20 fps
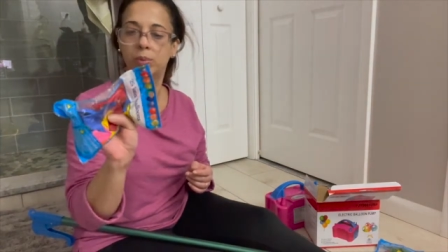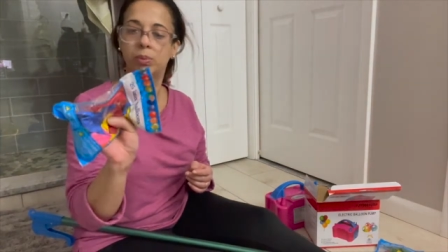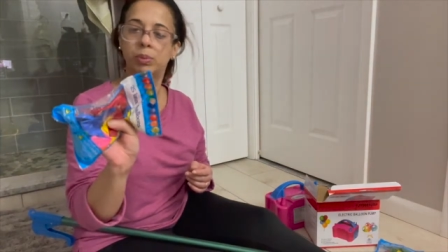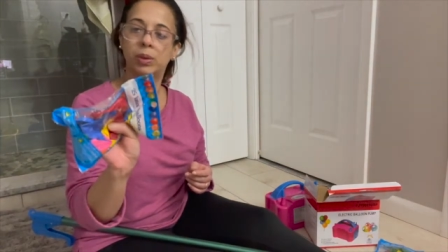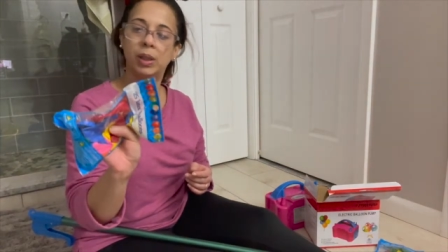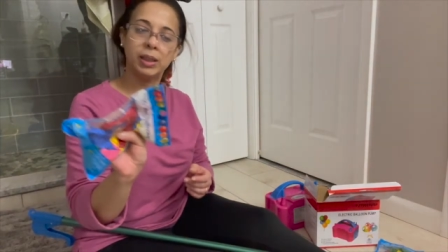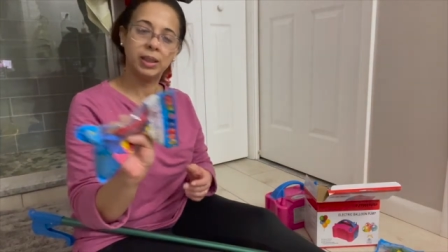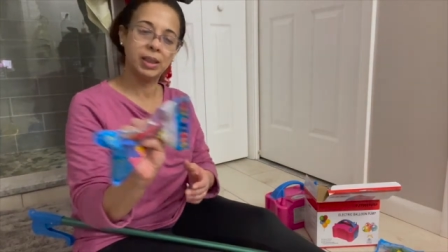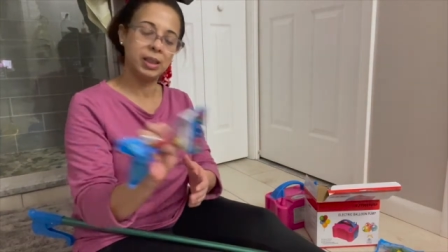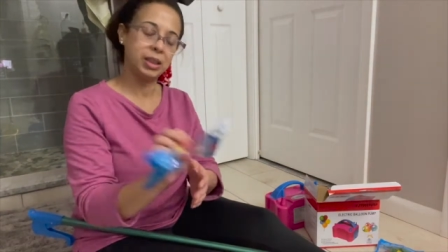
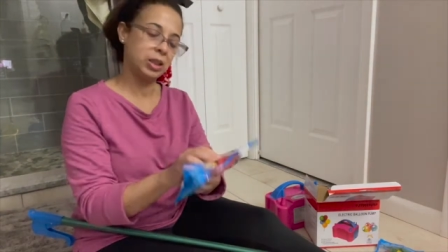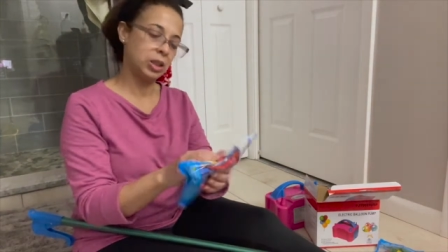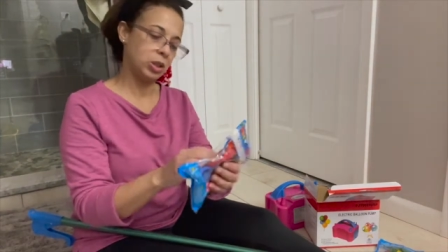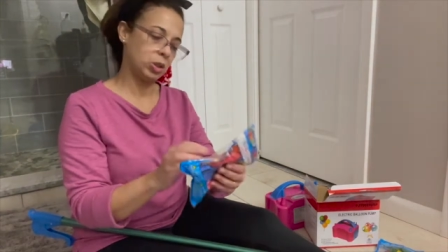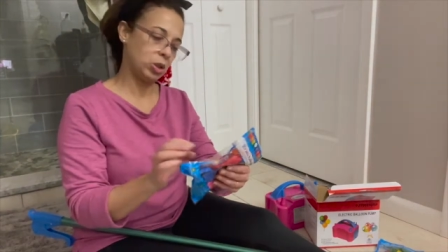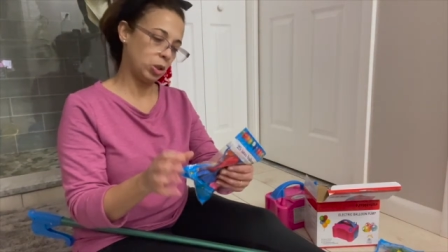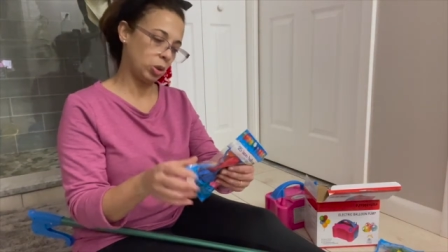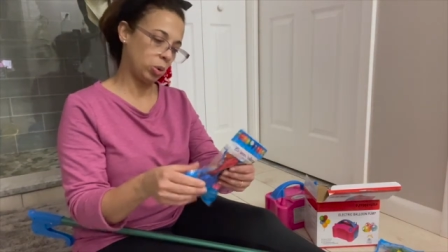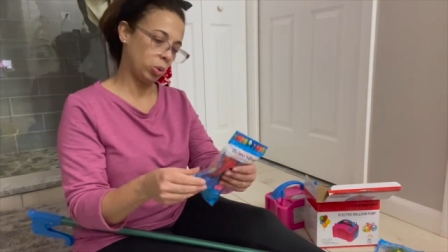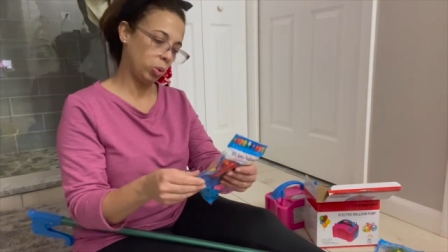I think it's
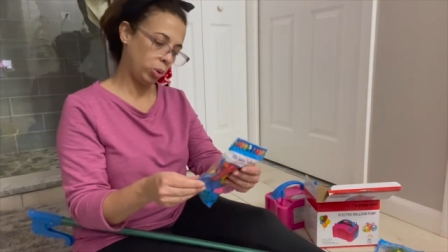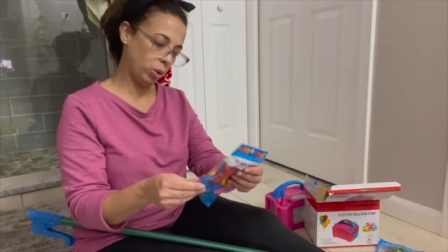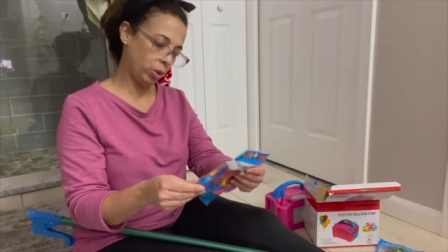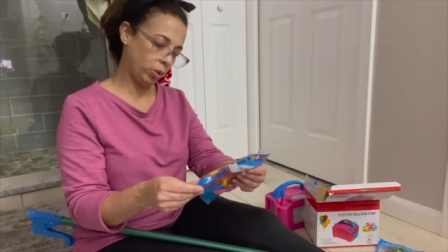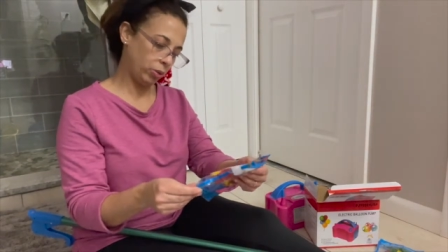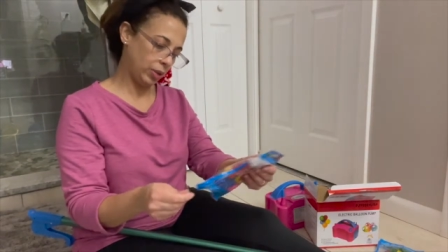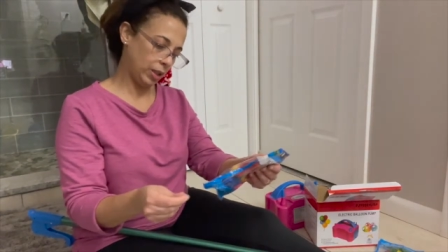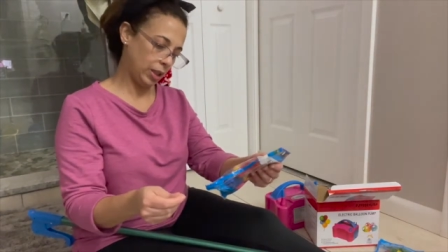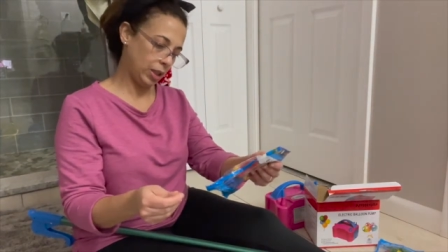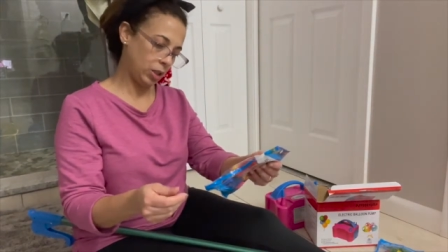a
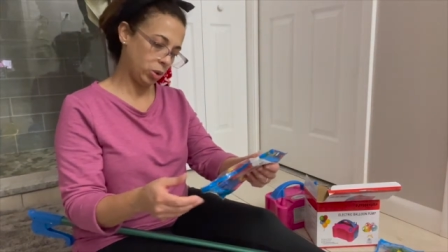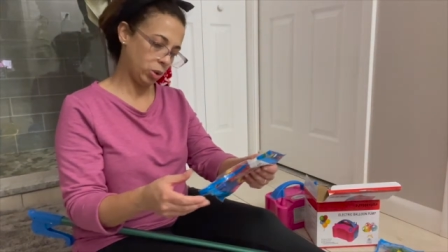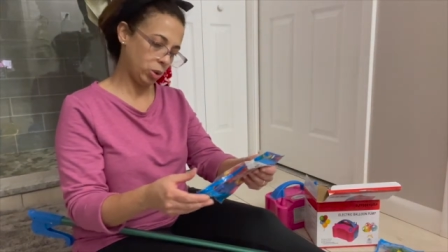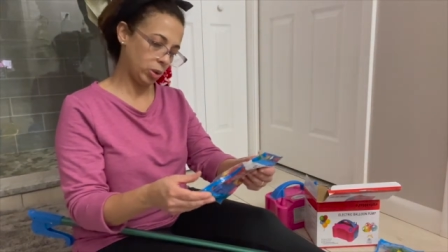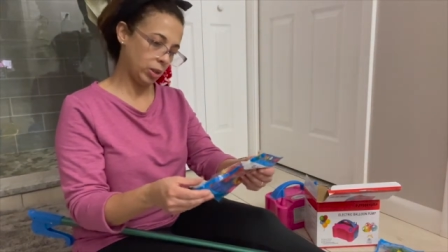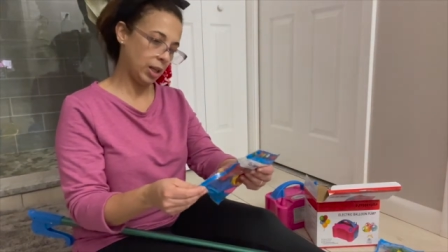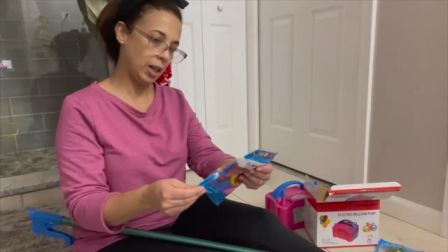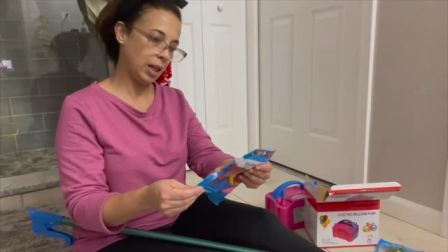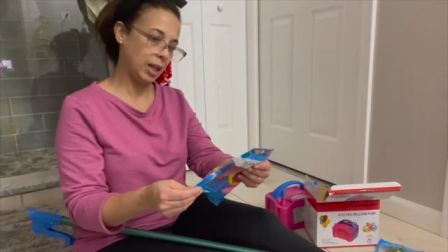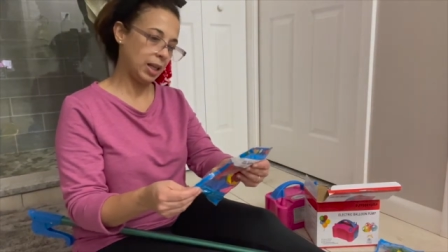twelve inch or
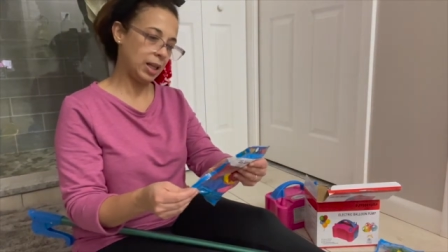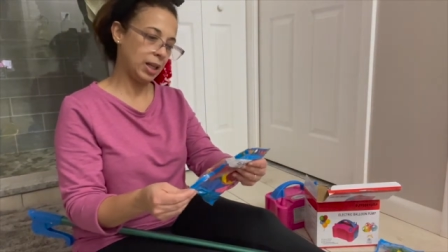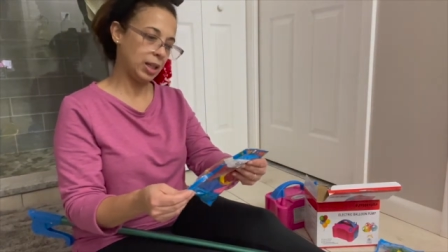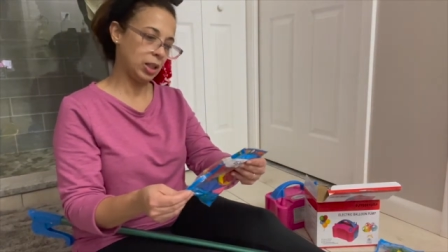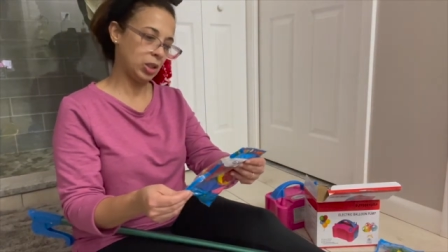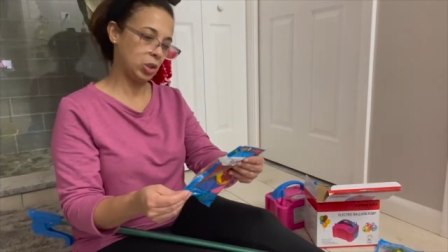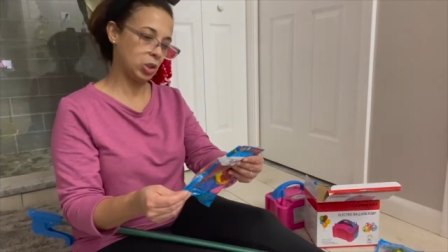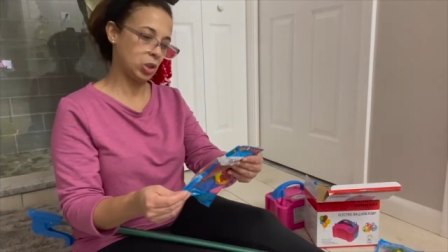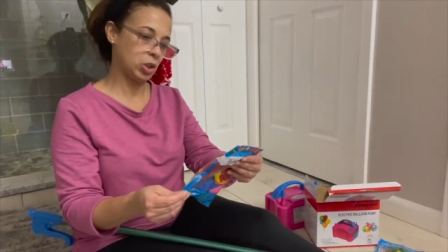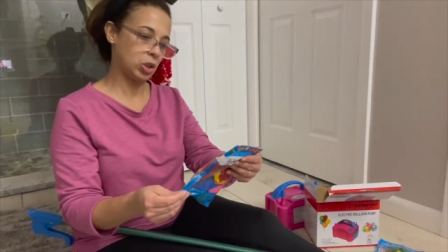nine
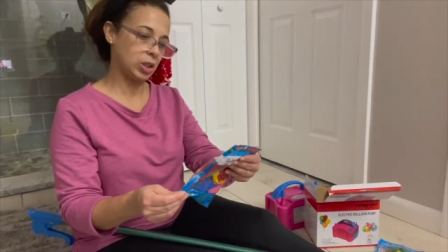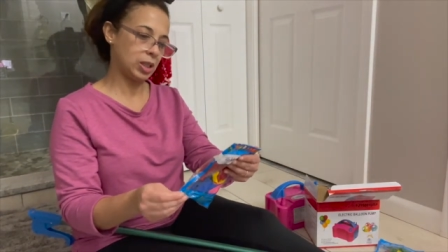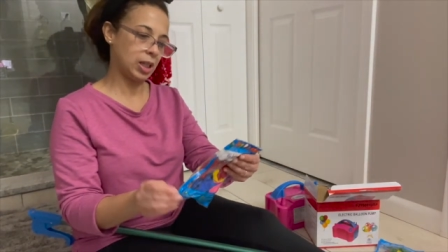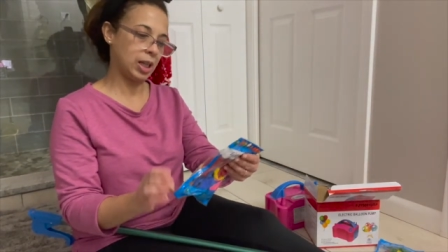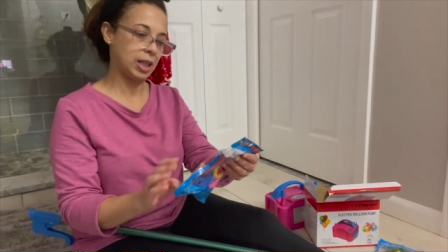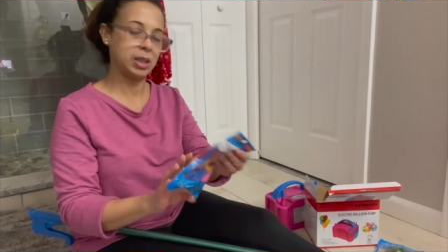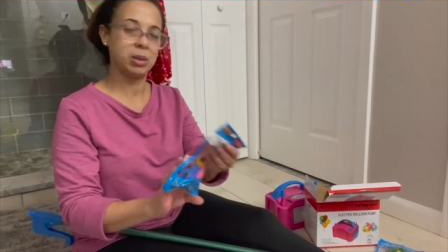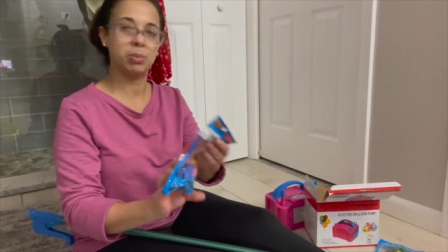inch size